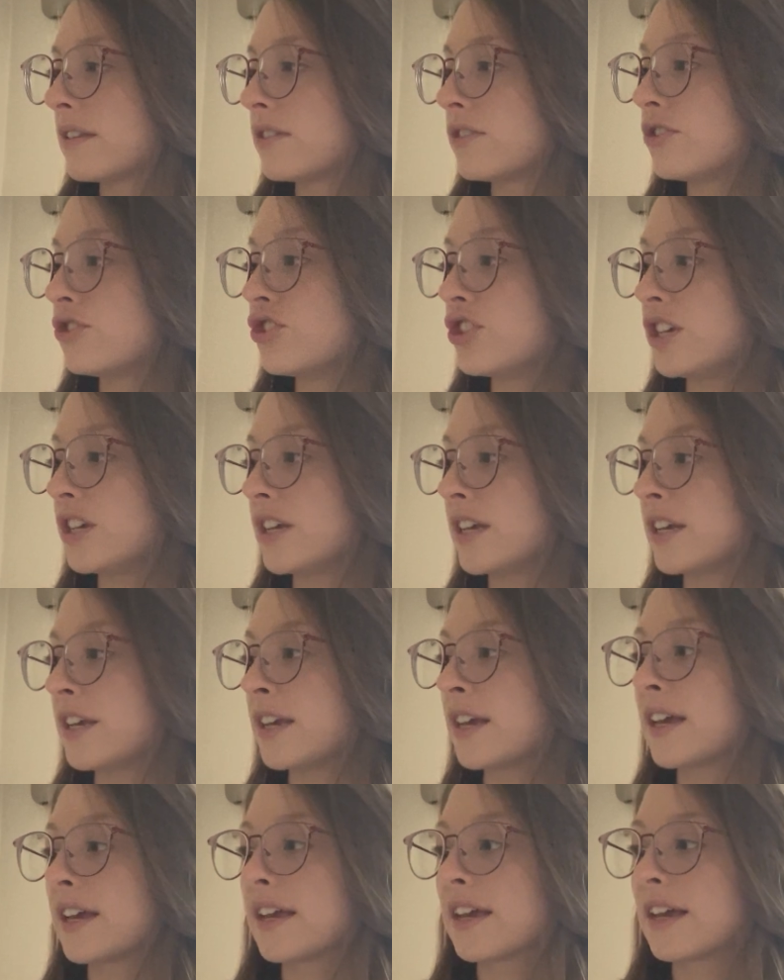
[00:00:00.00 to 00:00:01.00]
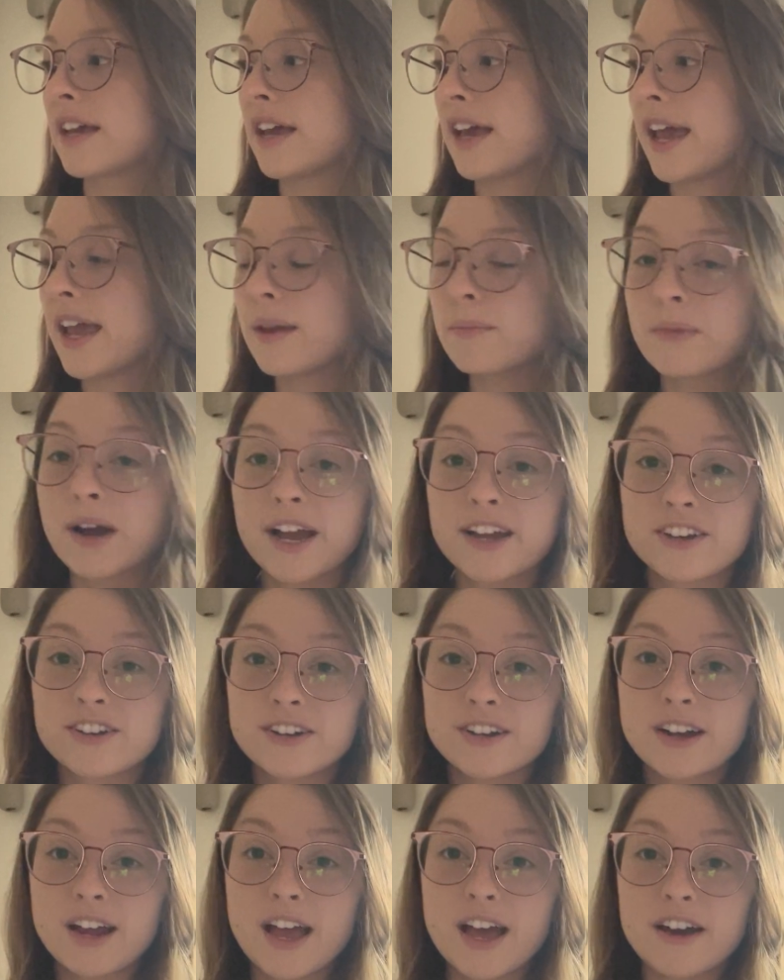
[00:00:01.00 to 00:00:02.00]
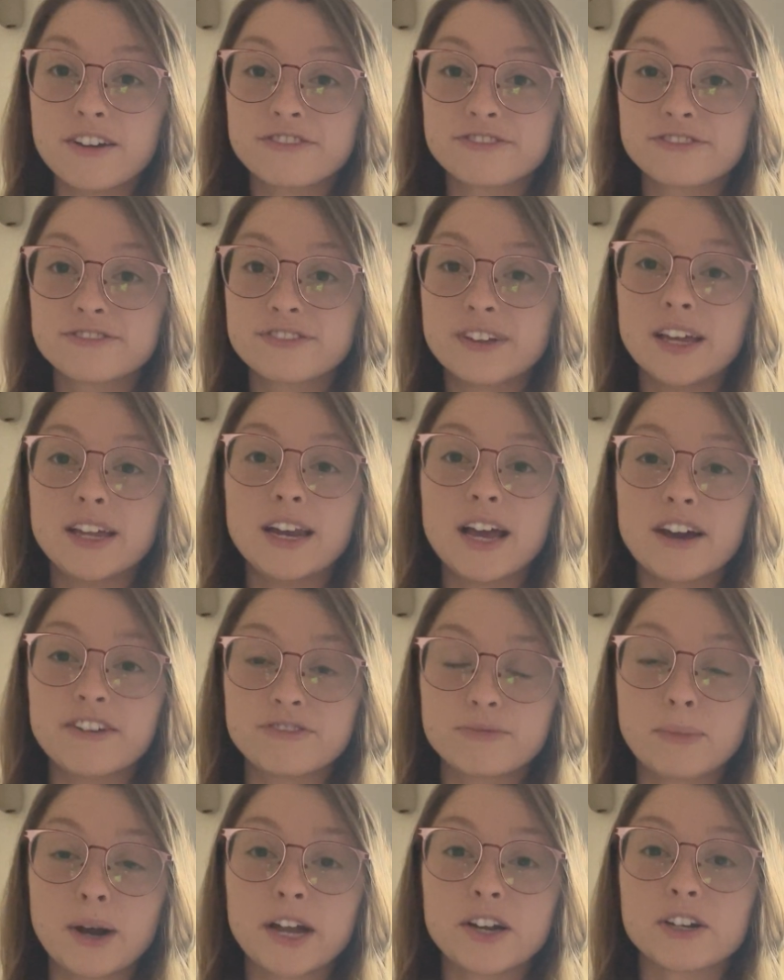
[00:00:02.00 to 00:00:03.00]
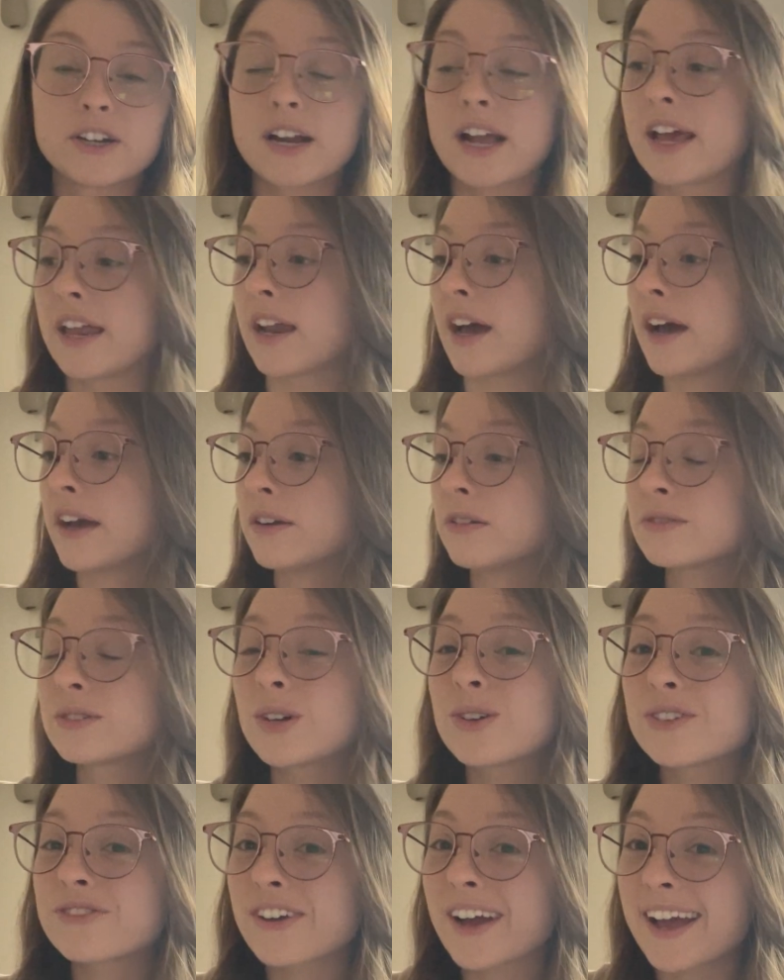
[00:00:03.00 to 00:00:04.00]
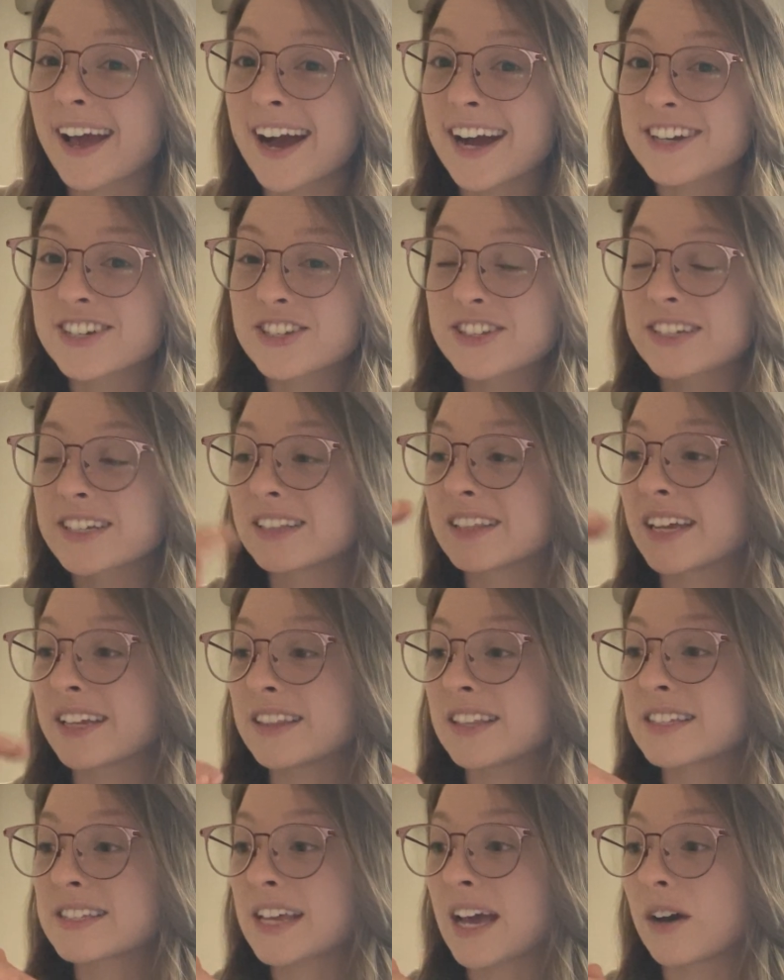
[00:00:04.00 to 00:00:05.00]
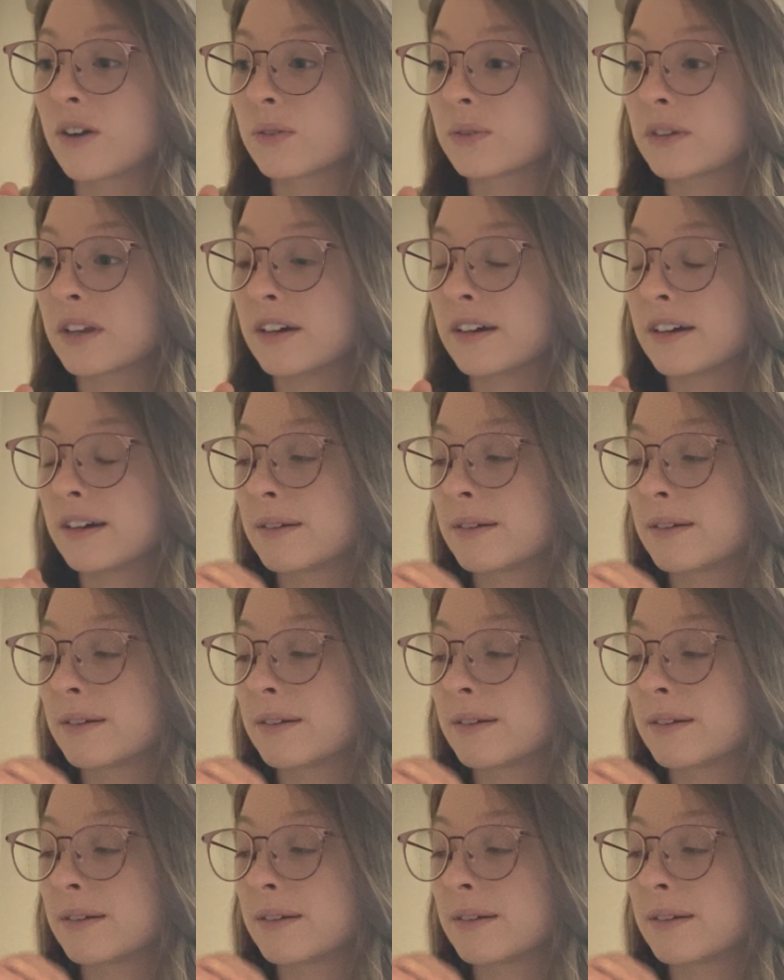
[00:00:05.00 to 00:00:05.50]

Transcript: G, A minor, F, and F minor, and I don't know if I actually laid this out